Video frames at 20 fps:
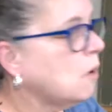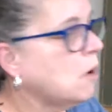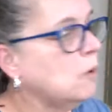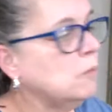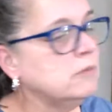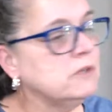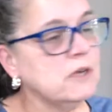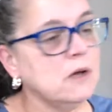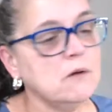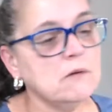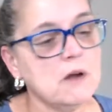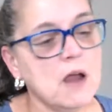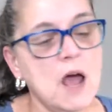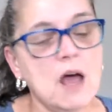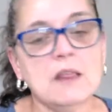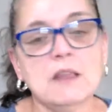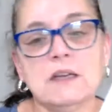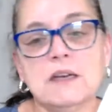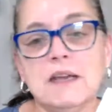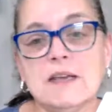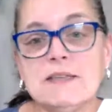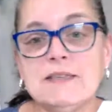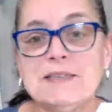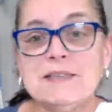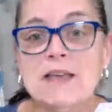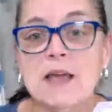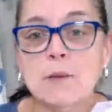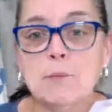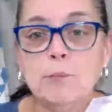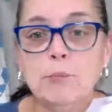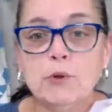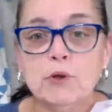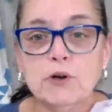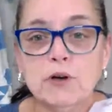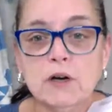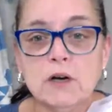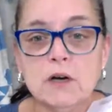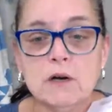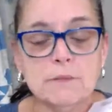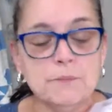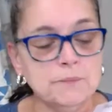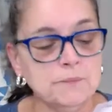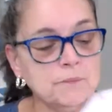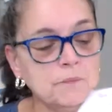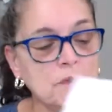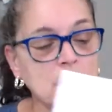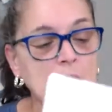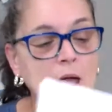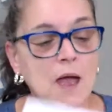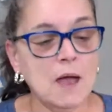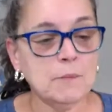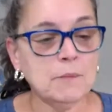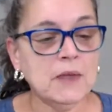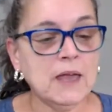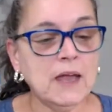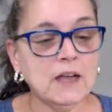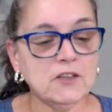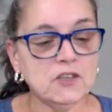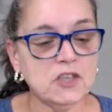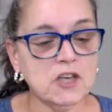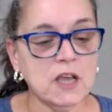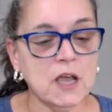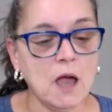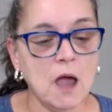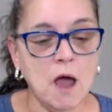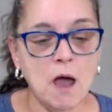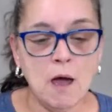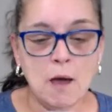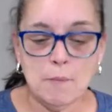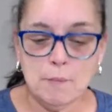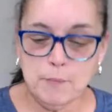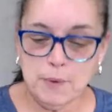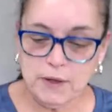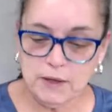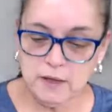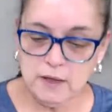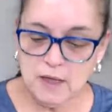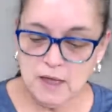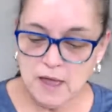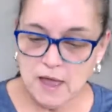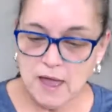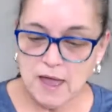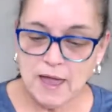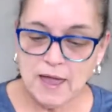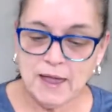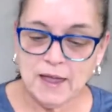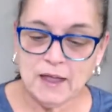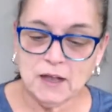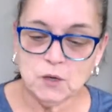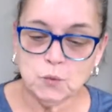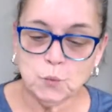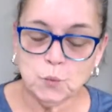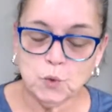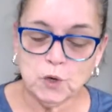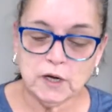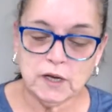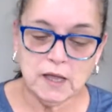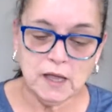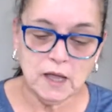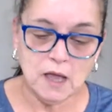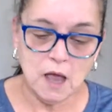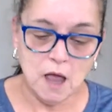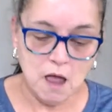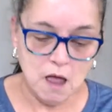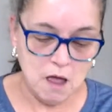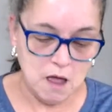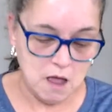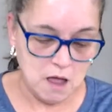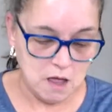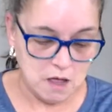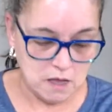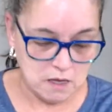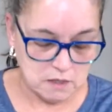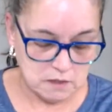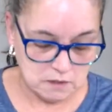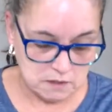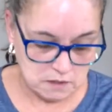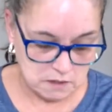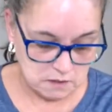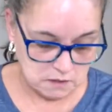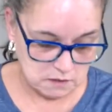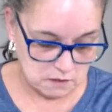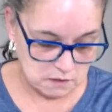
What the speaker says: Hometown Holiday Sampler, I'm catching up and working on